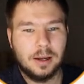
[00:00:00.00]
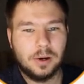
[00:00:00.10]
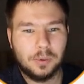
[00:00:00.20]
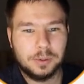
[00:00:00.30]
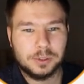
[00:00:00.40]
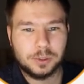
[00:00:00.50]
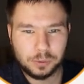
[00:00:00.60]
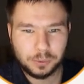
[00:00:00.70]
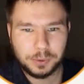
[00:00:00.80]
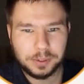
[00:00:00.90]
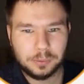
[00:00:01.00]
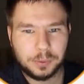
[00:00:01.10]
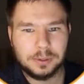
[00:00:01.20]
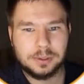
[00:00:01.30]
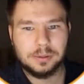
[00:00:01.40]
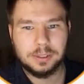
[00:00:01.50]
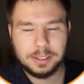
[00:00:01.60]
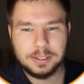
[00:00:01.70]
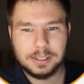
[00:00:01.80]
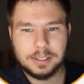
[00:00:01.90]
On 2 real-world
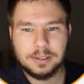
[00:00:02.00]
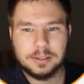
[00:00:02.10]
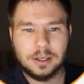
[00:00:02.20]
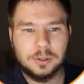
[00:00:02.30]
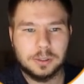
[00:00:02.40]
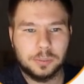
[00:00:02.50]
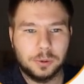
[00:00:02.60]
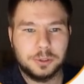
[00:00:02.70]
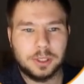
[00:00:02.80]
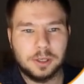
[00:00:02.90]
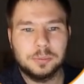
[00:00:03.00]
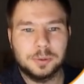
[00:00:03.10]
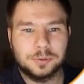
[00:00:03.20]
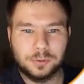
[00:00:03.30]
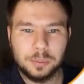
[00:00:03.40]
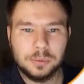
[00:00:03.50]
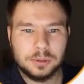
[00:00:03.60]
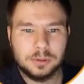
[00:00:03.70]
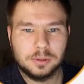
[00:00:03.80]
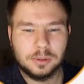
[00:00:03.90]
datasets, our approach
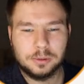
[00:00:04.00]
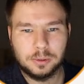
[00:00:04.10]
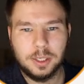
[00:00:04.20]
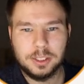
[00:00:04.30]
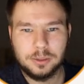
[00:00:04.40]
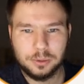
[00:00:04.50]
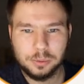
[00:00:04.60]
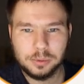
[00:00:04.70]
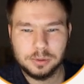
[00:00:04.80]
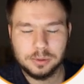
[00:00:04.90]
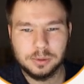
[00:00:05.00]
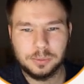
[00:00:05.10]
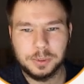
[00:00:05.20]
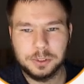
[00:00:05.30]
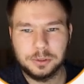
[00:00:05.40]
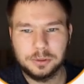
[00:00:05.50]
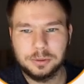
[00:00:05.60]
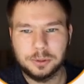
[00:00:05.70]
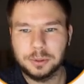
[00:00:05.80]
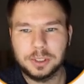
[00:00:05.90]
outperforms automated tools, which
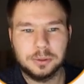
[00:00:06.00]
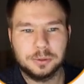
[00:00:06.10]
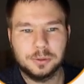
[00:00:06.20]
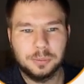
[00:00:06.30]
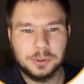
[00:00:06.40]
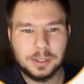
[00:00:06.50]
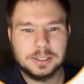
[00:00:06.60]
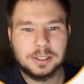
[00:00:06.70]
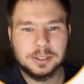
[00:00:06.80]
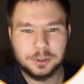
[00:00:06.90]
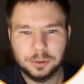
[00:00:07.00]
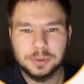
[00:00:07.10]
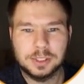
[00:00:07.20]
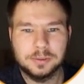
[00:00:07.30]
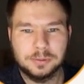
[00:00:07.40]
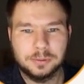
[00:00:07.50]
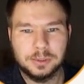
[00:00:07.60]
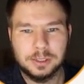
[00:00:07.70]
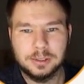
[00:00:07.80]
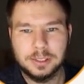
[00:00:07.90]
turned out to be rather conservative
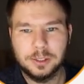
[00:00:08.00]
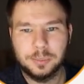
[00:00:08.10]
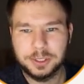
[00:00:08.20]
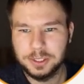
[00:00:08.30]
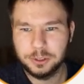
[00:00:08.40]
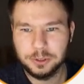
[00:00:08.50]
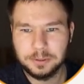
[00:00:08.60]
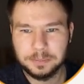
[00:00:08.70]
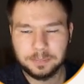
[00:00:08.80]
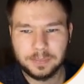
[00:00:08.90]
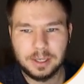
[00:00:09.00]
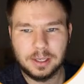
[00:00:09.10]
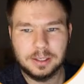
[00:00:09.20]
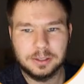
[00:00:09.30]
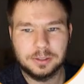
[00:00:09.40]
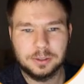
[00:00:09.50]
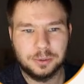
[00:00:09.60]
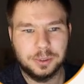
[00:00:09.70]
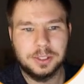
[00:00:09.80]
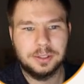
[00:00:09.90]
in their predictions and
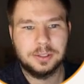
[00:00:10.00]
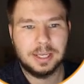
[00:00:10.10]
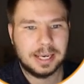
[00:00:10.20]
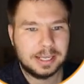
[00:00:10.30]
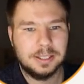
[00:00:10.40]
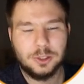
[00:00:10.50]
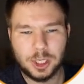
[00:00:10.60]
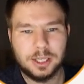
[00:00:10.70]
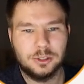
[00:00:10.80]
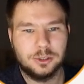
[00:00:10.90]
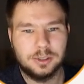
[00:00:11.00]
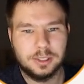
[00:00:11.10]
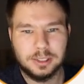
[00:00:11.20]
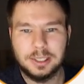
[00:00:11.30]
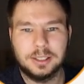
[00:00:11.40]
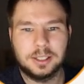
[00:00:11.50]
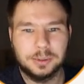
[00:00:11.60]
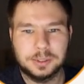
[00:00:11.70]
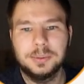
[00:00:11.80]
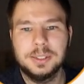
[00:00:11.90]
treated any change in data
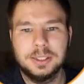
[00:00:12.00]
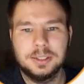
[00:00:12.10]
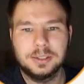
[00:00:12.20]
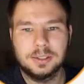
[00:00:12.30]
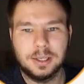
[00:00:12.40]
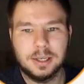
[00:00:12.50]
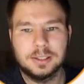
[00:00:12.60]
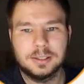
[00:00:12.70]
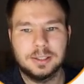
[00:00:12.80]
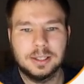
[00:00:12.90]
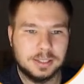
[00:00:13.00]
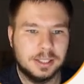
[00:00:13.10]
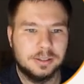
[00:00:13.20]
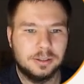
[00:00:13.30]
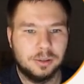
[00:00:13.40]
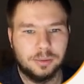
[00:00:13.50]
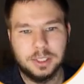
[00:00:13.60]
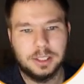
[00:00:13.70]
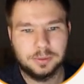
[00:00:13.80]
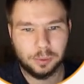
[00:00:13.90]
characteristics as a signal of
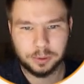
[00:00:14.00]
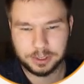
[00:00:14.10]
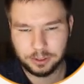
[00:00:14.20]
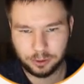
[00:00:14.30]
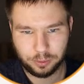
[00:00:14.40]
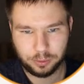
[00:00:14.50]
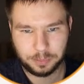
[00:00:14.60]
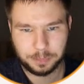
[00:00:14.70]
data quality issues.